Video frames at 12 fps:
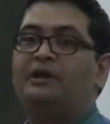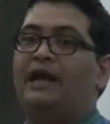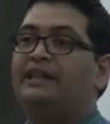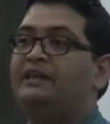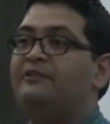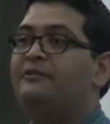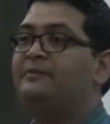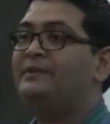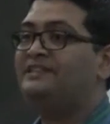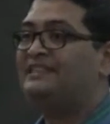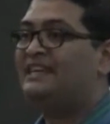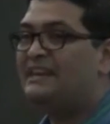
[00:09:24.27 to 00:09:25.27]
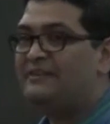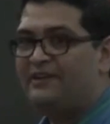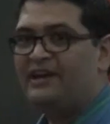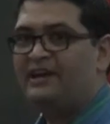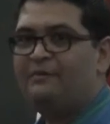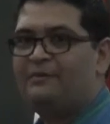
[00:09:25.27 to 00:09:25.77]
and there will be a
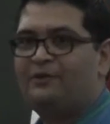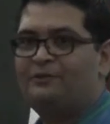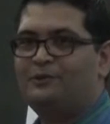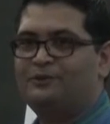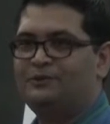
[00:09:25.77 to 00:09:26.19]
significant number of those